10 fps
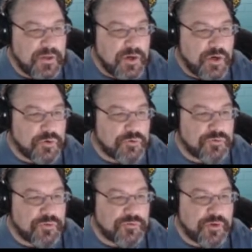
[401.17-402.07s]
Owners
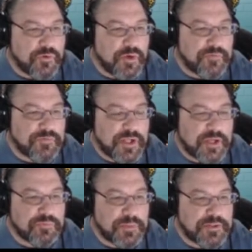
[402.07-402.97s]
of this aircraft on
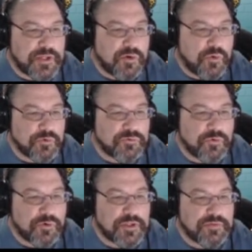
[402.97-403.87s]
xplane.org
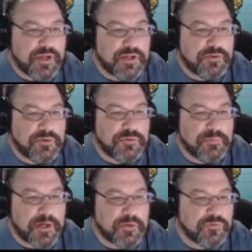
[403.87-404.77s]
store can download the
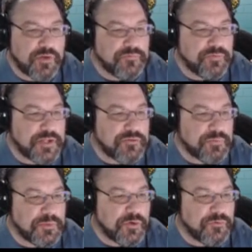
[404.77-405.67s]
Microsoft Flight
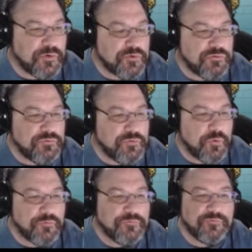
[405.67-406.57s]
Simulator version
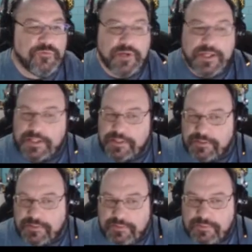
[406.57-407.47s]
for
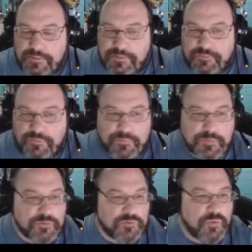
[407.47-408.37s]
free from
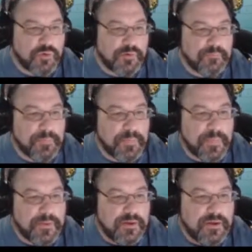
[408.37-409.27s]
the store.
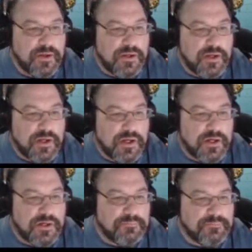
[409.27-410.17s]

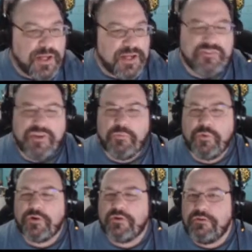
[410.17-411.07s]
Uh, how does that
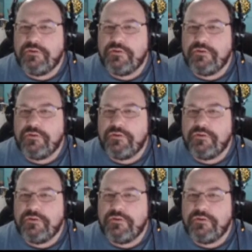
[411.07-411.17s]
work?